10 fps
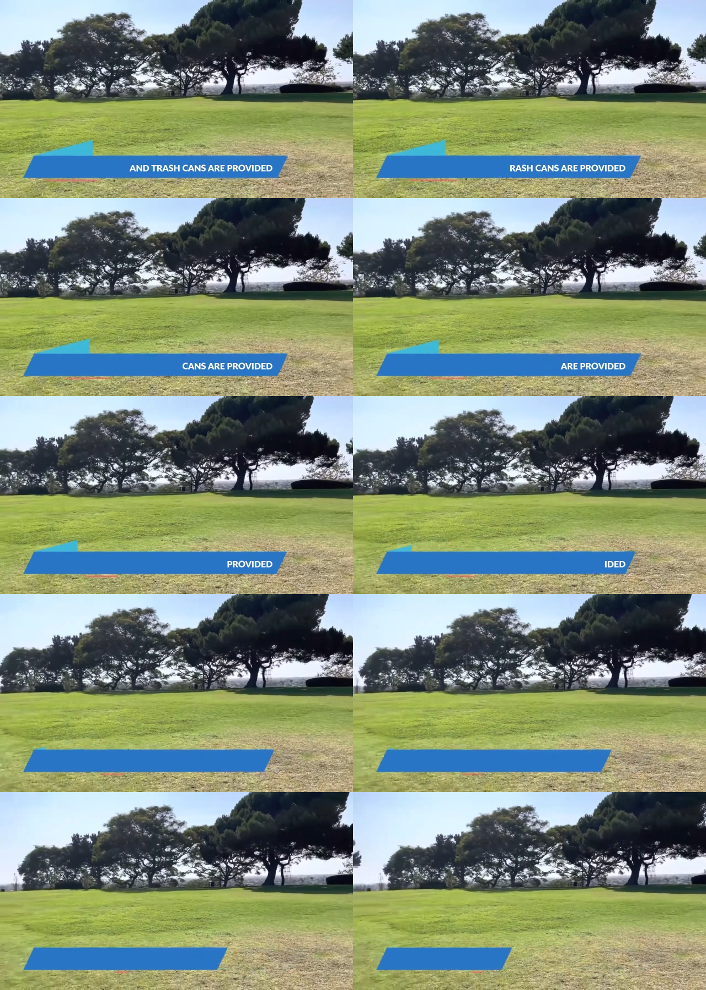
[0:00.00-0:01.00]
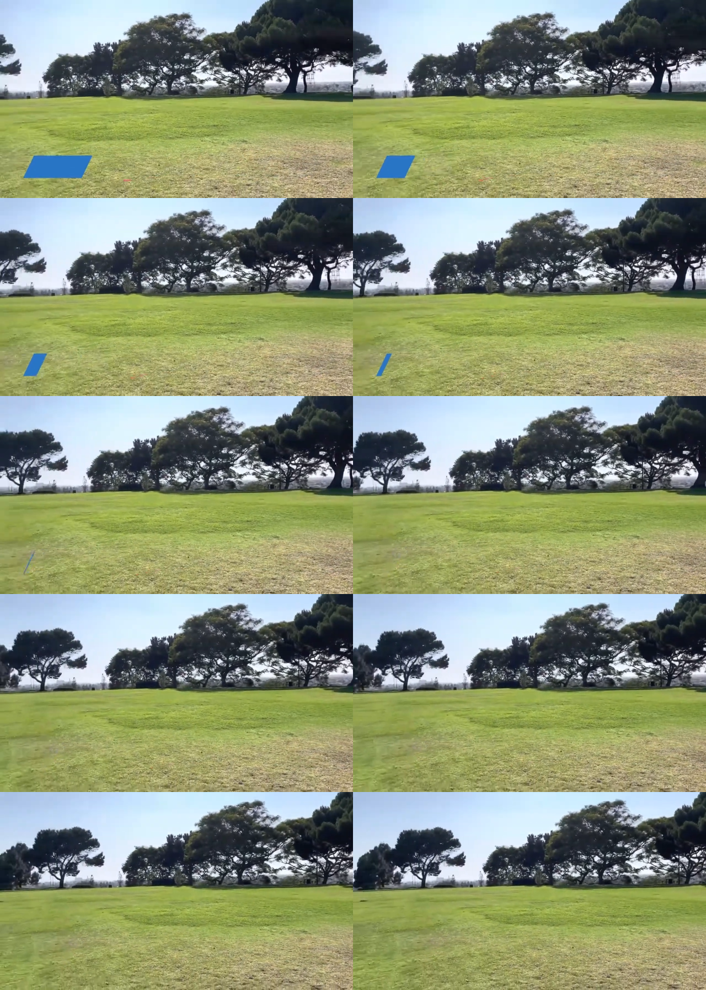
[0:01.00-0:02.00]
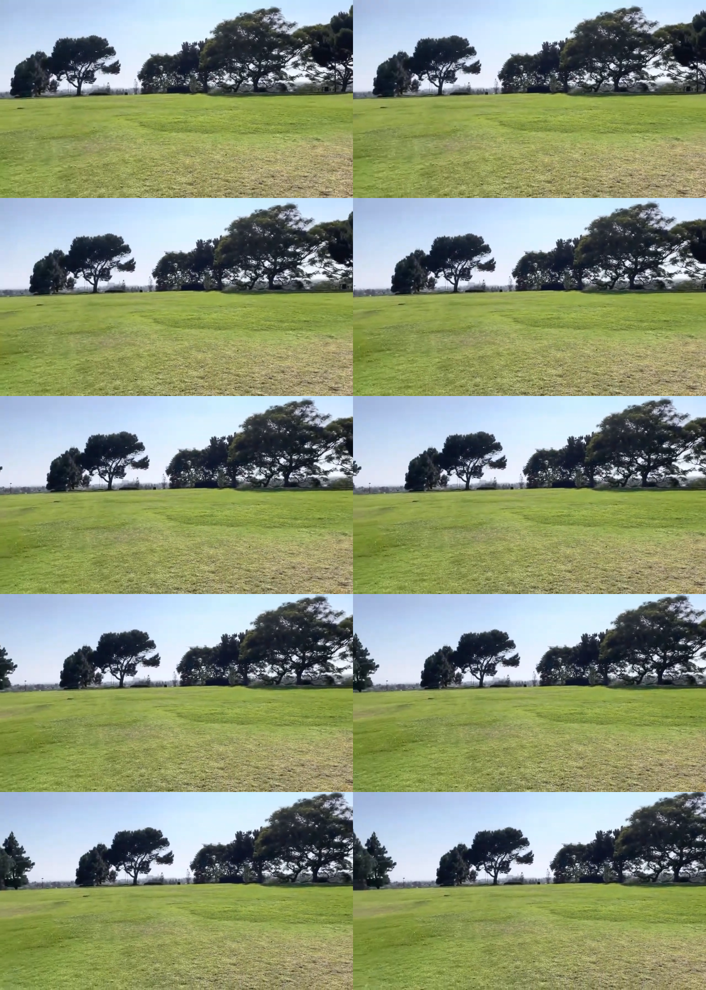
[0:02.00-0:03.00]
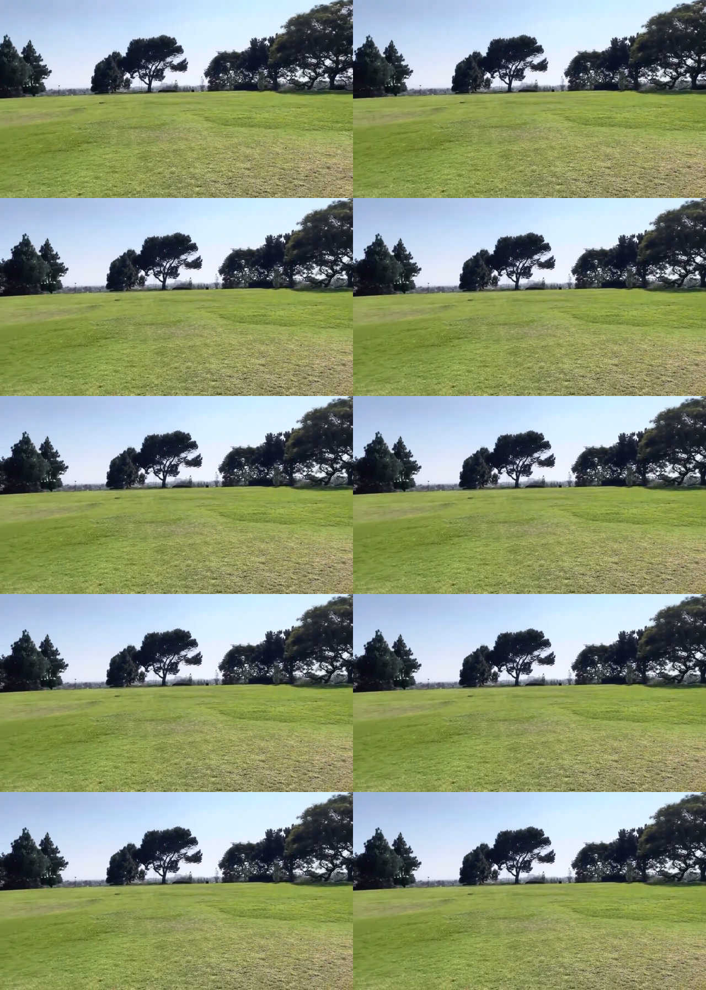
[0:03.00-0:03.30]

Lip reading: No face is visible, so there are no lips to read.